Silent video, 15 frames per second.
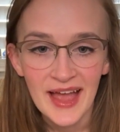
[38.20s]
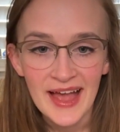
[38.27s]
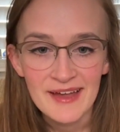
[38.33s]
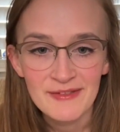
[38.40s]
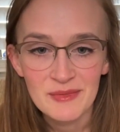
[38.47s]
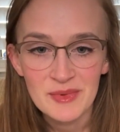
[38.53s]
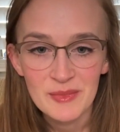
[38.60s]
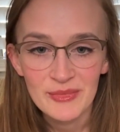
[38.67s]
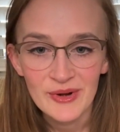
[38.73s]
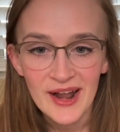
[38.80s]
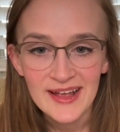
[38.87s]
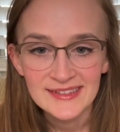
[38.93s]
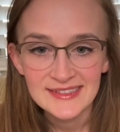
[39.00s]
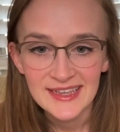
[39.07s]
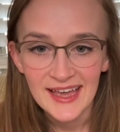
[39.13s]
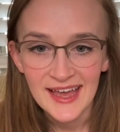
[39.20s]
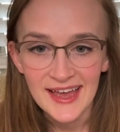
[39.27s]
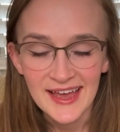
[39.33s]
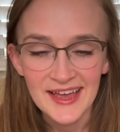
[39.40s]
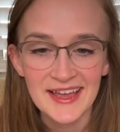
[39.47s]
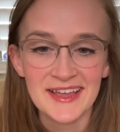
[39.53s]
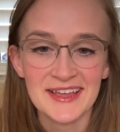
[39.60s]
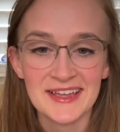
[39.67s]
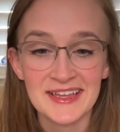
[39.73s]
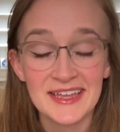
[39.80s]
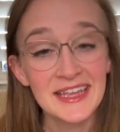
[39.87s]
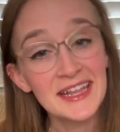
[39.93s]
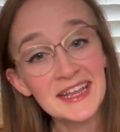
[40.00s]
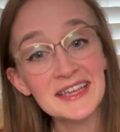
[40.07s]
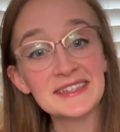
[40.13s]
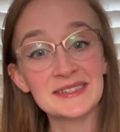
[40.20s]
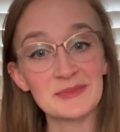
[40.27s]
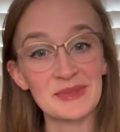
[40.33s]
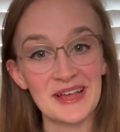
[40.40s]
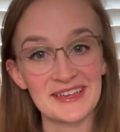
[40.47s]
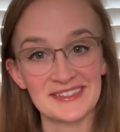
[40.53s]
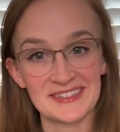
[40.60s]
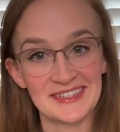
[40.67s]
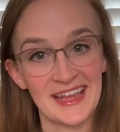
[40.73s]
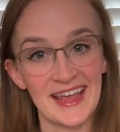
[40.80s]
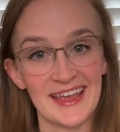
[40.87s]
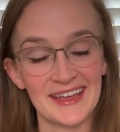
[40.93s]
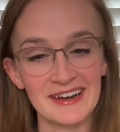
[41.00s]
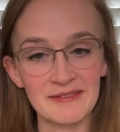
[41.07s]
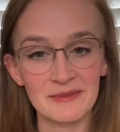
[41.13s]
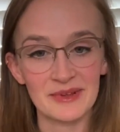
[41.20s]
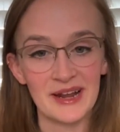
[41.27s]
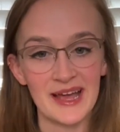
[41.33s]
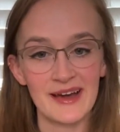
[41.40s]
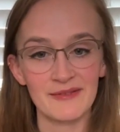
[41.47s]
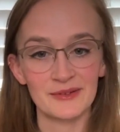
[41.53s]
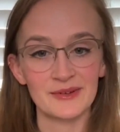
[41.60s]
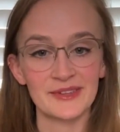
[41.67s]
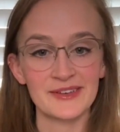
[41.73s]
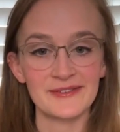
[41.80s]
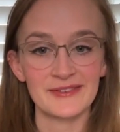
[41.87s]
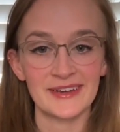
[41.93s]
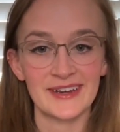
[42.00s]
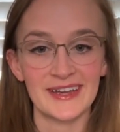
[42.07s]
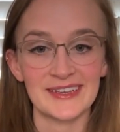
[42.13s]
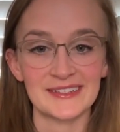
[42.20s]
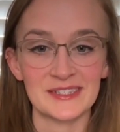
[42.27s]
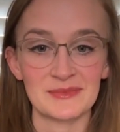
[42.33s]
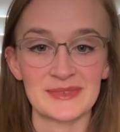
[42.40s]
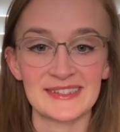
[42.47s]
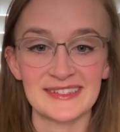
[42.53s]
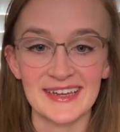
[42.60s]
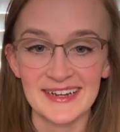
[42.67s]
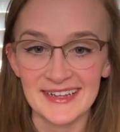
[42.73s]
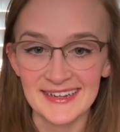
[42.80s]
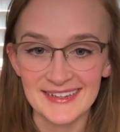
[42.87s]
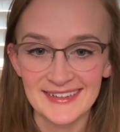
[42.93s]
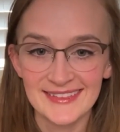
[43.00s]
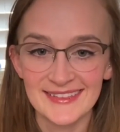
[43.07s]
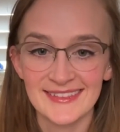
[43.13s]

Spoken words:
Hi from Nebraska. It is a blessed day, and I'm going to have a really fun night, so I'm excited.